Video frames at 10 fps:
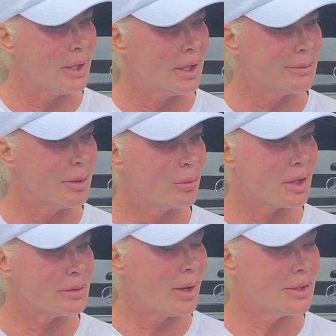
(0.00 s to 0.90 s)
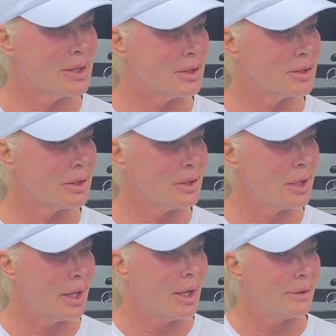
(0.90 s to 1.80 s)
it's been brought to my attention
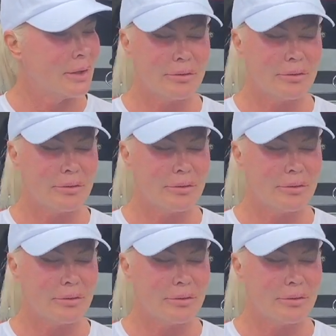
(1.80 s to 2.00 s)
that a